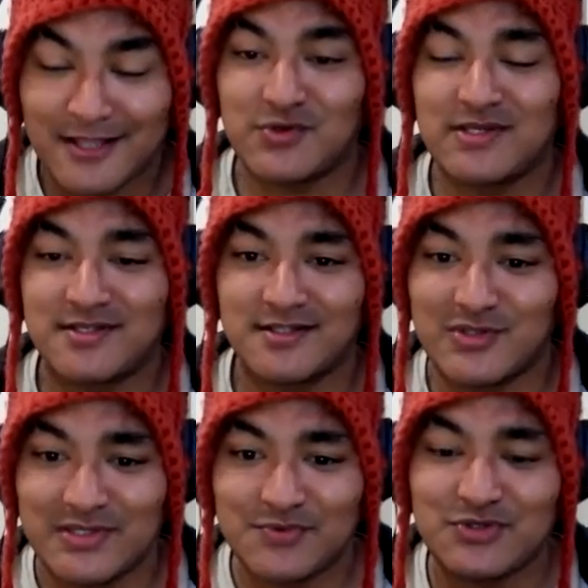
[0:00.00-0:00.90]
Education.
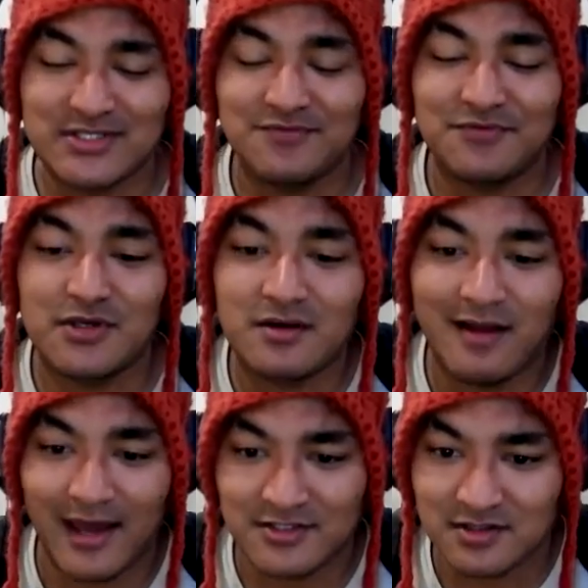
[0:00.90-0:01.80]
So if you
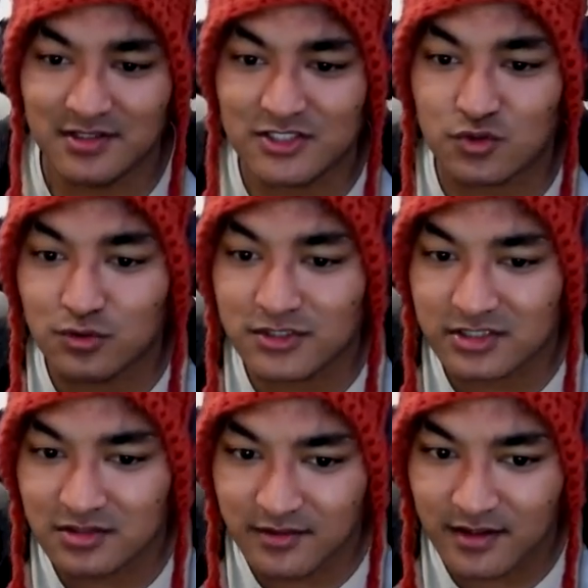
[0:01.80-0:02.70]
hear school
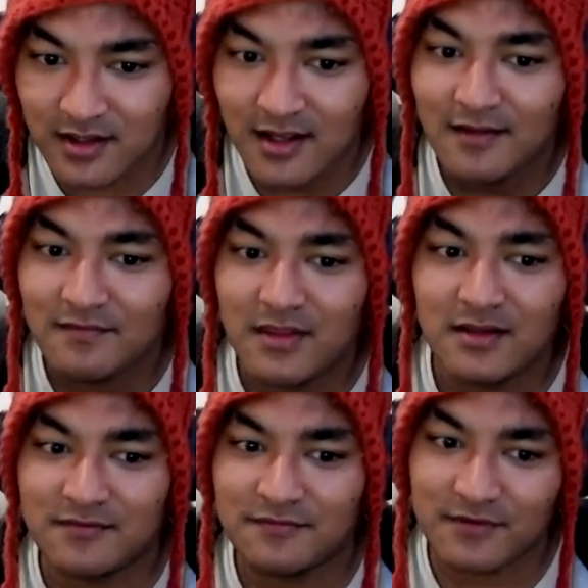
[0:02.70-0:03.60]
children,
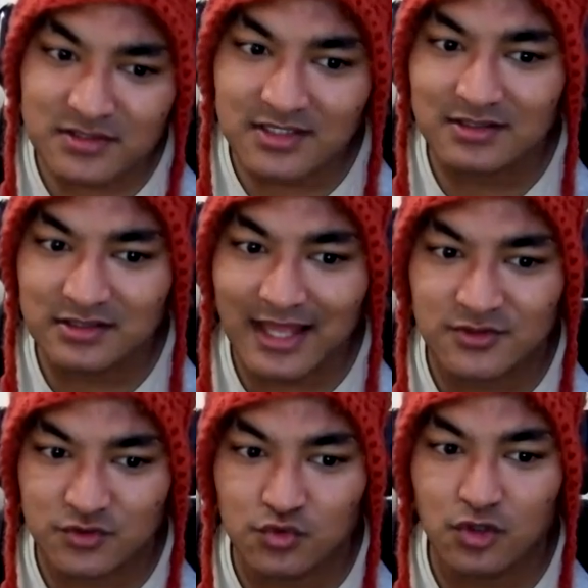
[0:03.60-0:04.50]
then the first thing
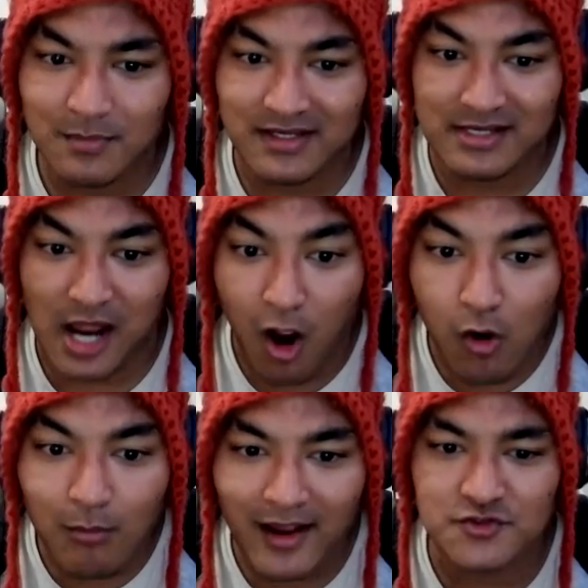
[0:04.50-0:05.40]
that should come in
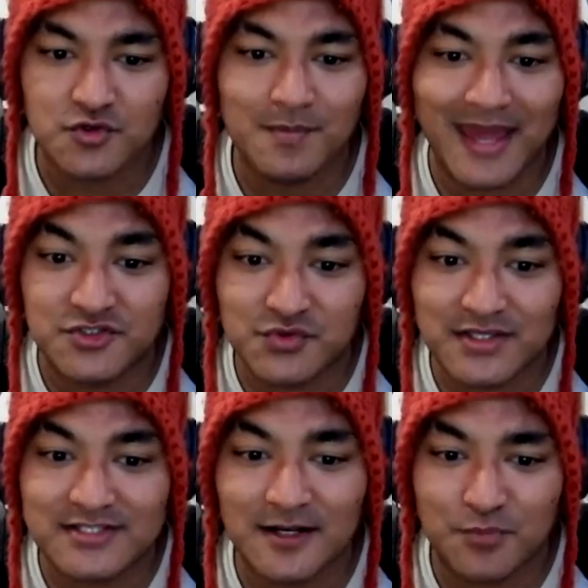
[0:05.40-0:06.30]
our mind should be
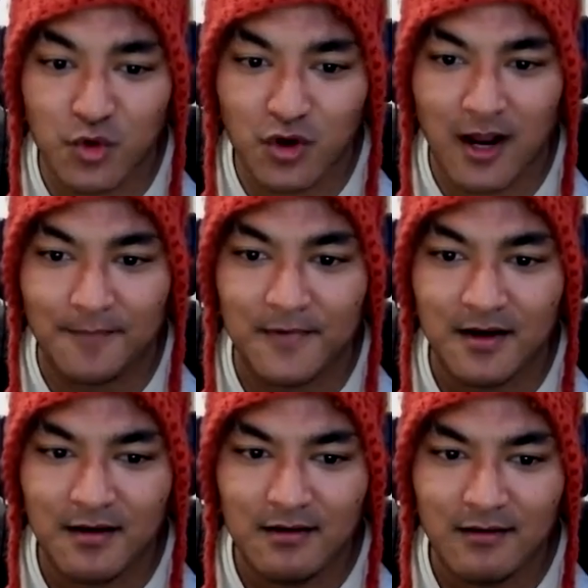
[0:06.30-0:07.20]
educational program,
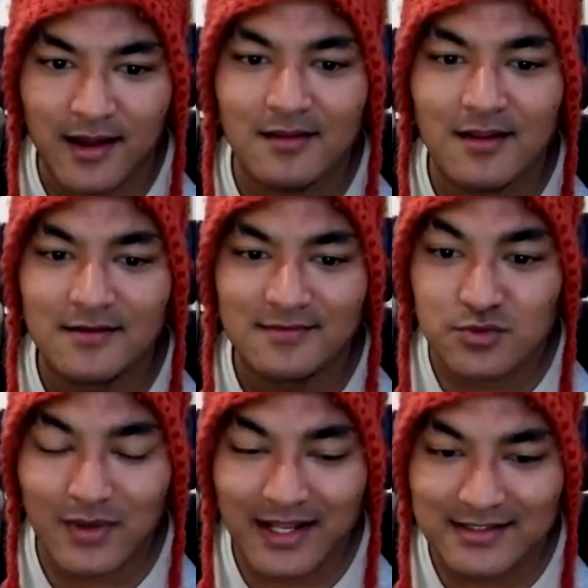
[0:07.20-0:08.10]
right?
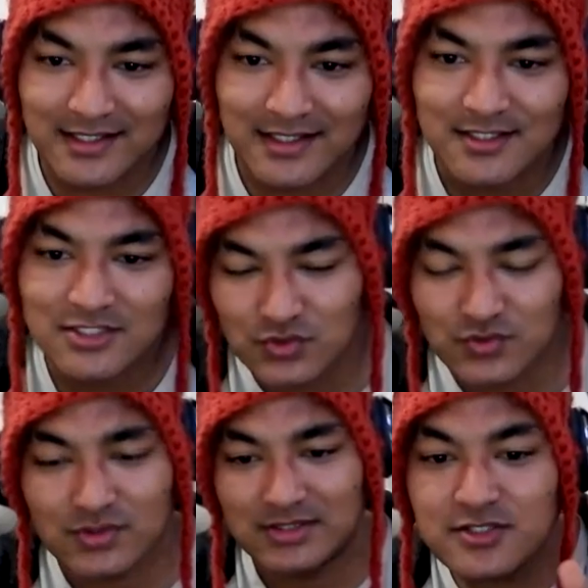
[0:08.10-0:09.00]
That's what I think. So
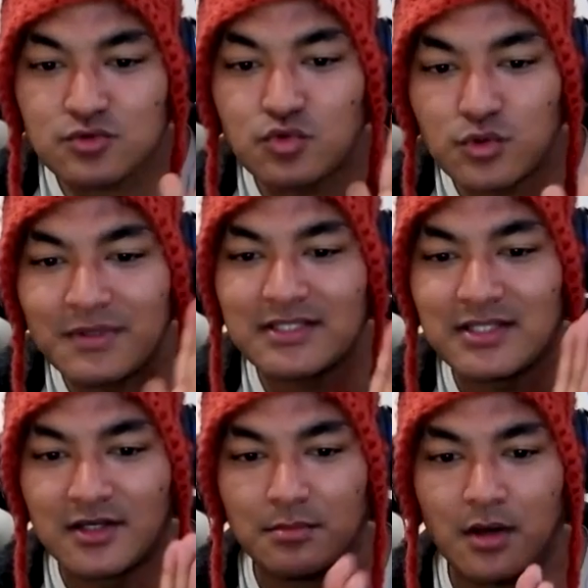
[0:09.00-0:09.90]
this could be
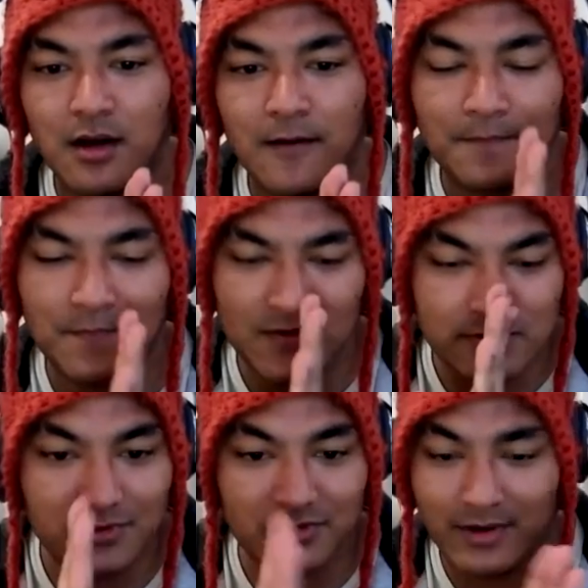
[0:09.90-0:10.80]
the
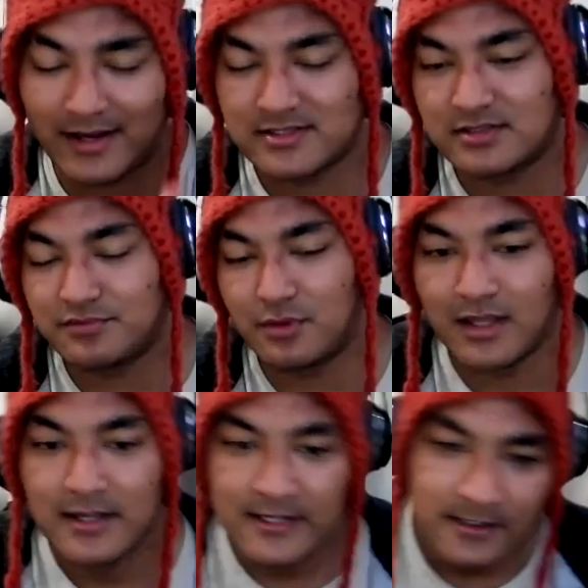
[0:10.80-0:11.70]
right answer for me.